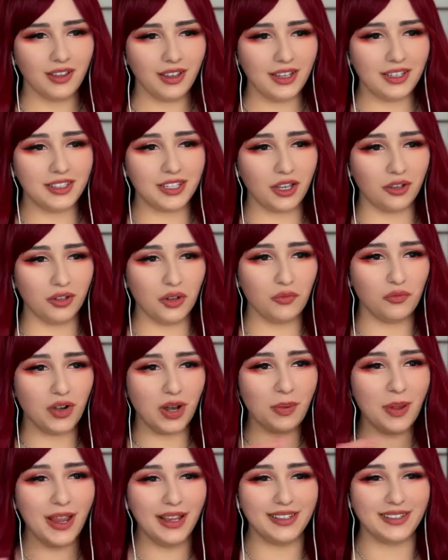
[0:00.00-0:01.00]
Is he gonna
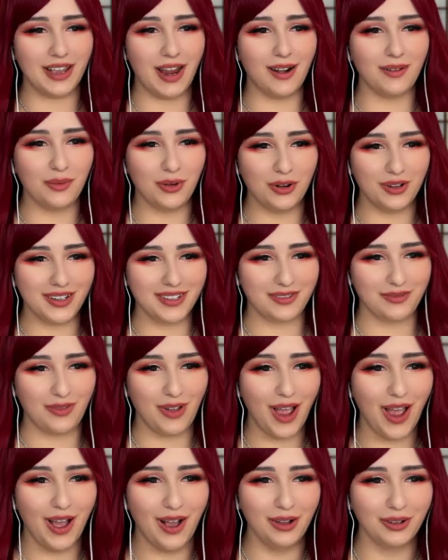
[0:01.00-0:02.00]
rip his armor as
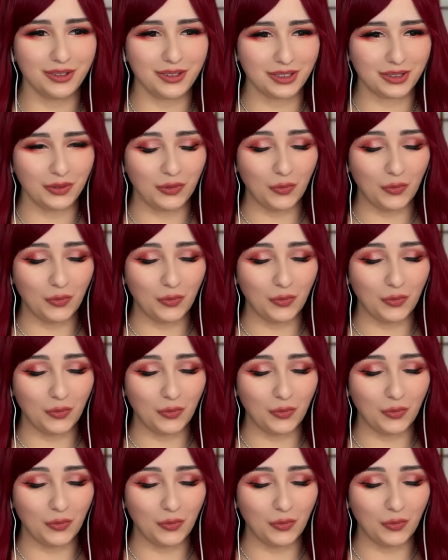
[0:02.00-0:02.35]
well to